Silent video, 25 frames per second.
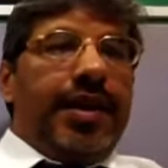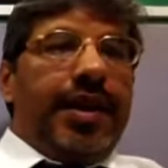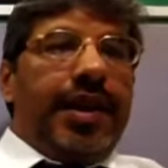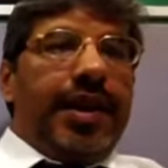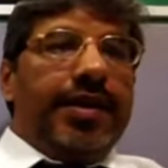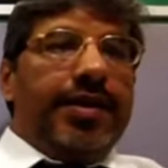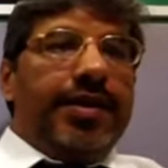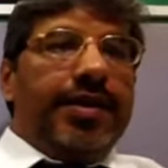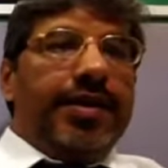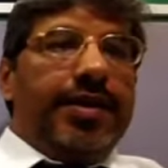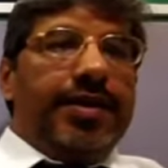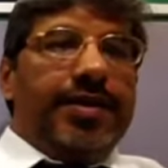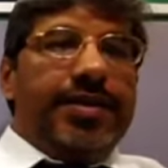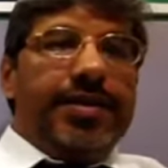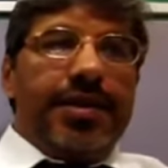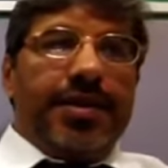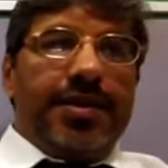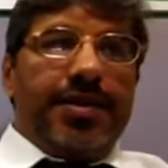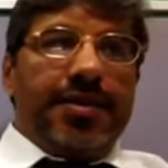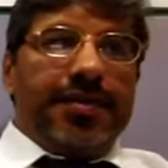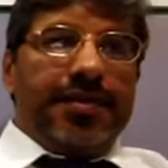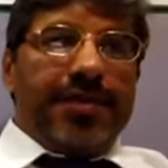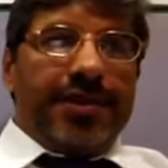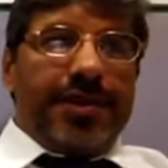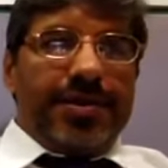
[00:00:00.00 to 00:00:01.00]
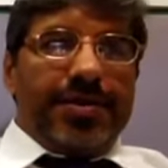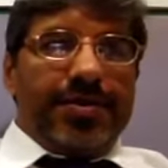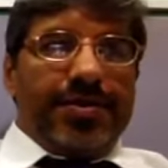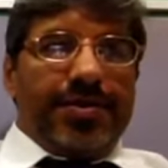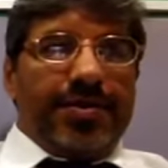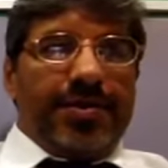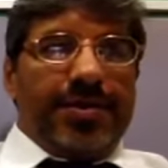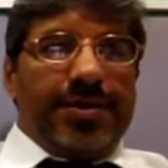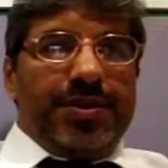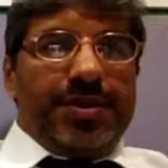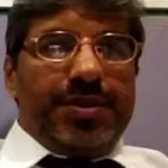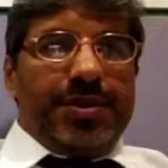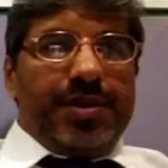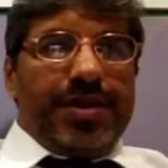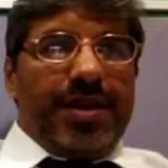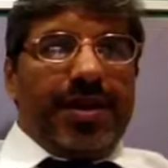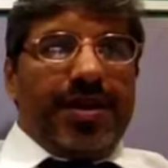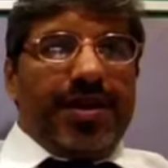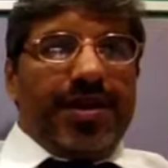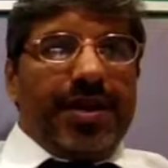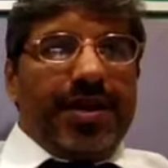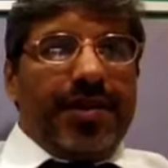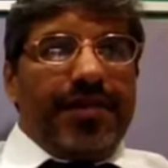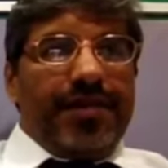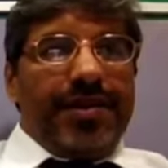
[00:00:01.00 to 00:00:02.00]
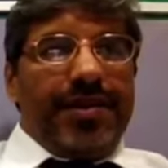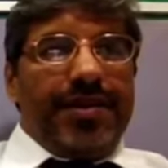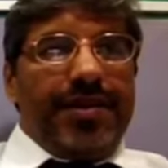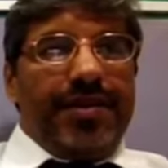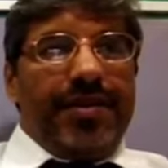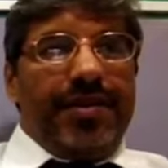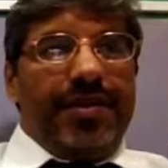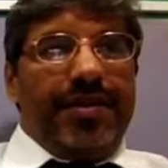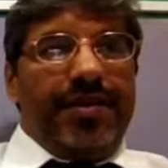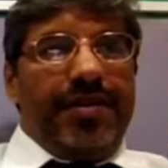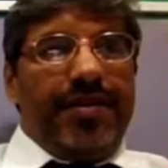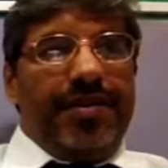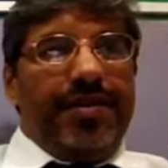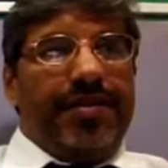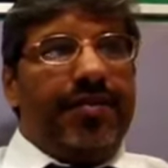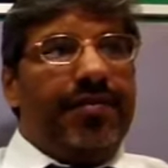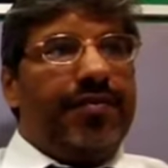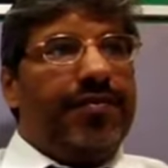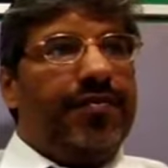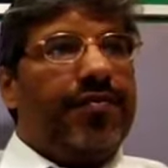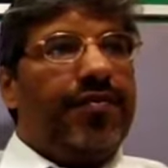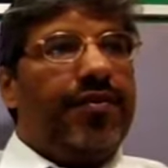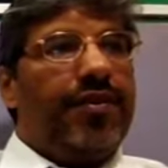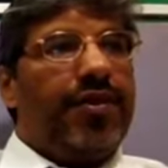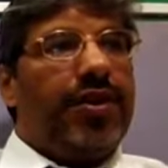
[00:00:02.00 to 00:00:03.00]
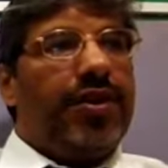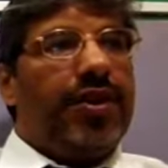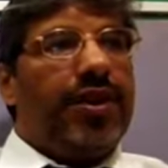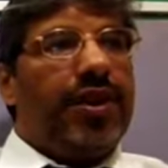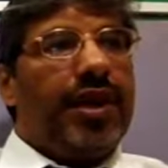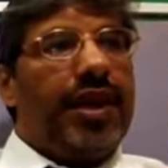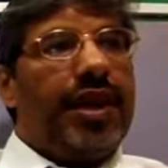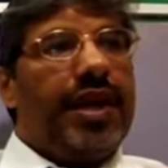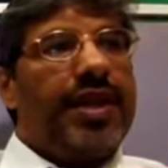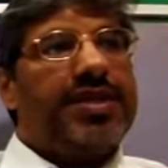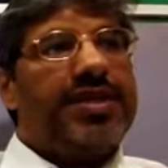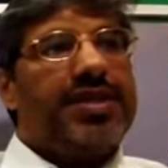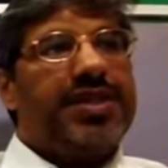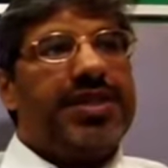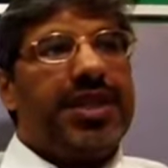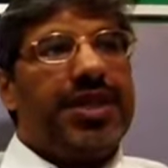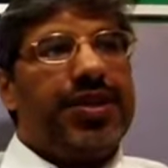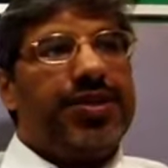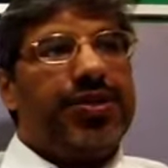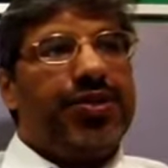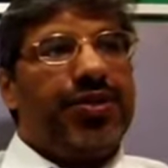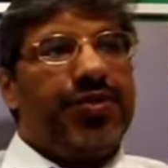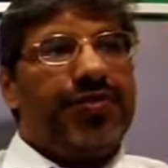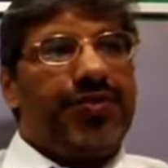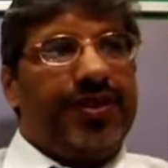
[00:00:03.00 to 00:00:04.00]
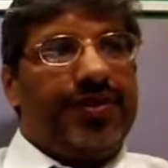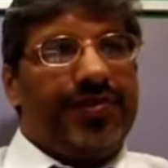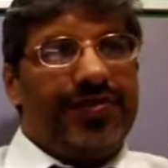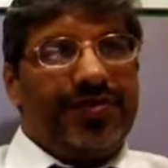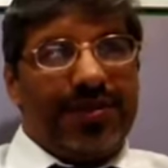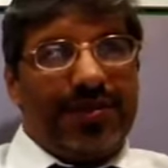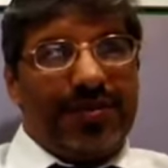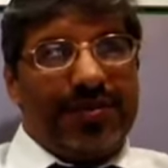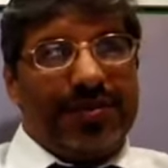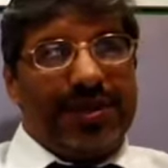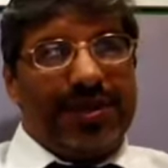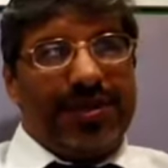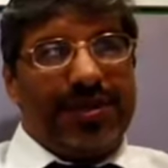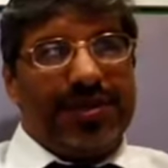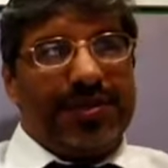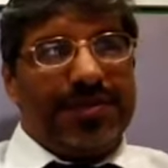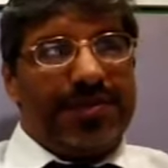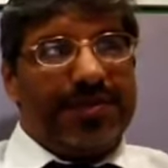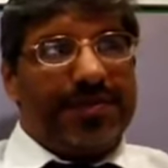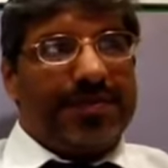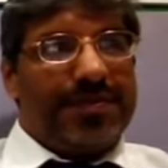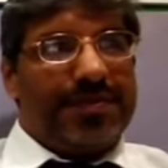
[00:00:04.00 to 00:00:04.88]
Another set of controls are given for exchange of information.